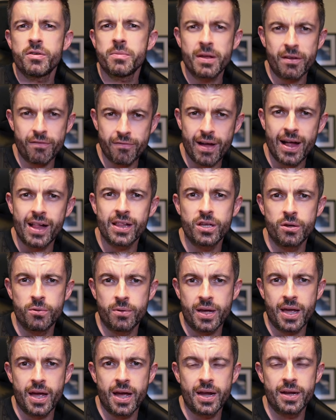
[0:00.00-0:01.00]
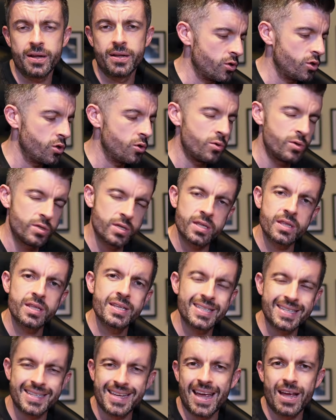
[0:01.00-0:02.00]
value, okay? Using the
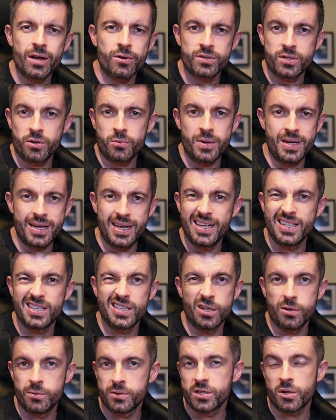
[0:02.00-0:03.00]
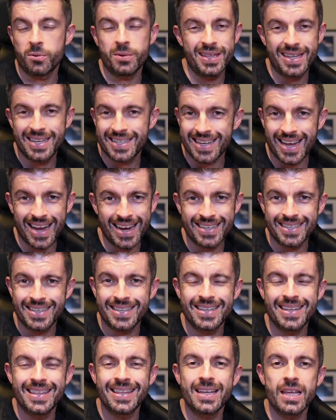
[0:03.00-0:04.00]
scales that we need to know. So in this case,
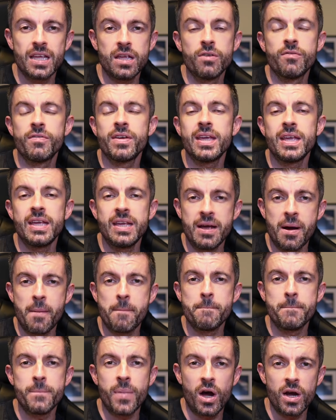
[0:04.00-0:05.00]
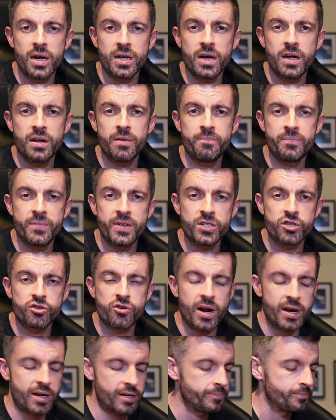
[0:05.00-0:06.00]
it's in the key of E minor, this
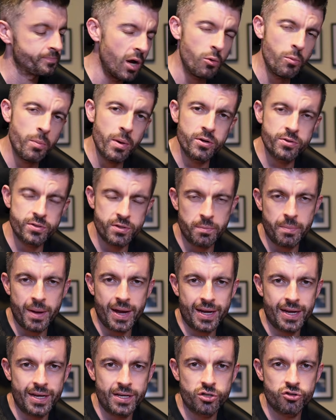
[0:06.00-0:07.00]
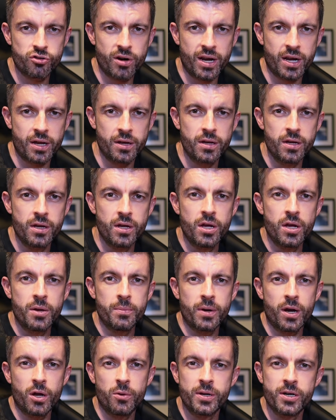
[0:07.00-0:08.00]
track. I will post the backing track
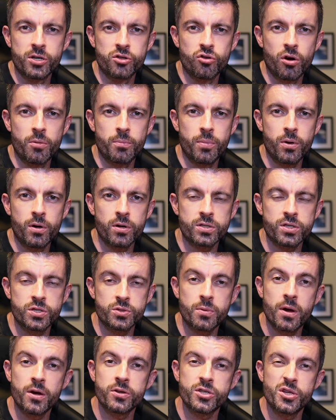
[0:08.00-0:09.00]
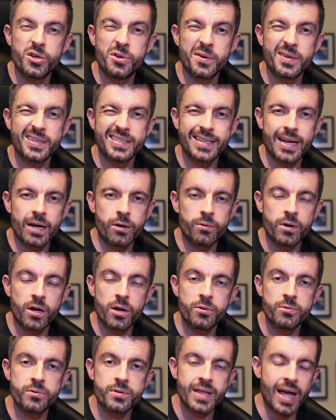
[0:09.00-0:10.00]
below in a Dropbox as well, so you can
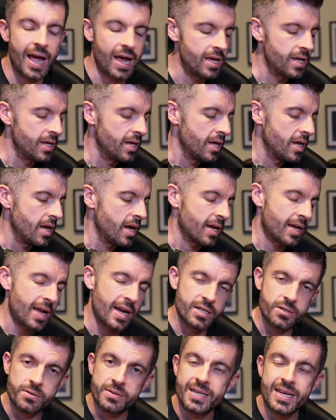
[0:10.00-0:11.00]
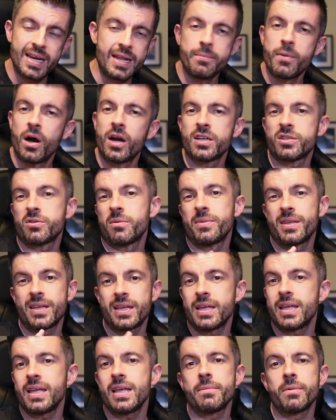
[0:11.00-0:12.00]
download that. Okay, so it's in E minor, so I'm
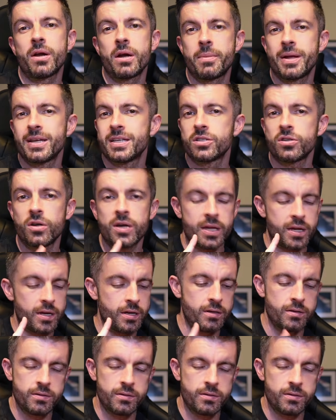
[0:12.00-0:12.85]
thinking E minor pentatonic,